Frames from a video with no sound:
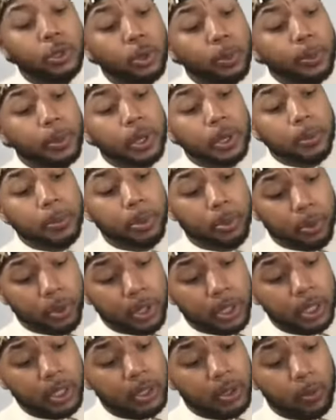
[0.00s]
duper
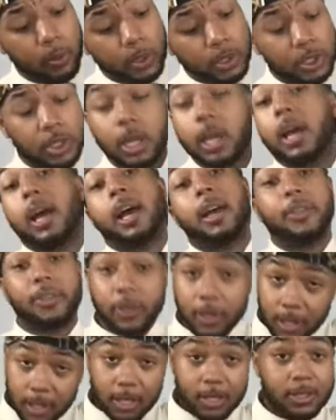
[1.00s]
important, which I
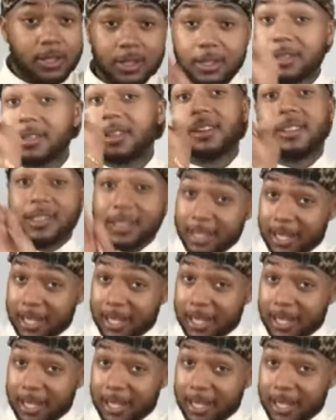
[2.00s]
think I should start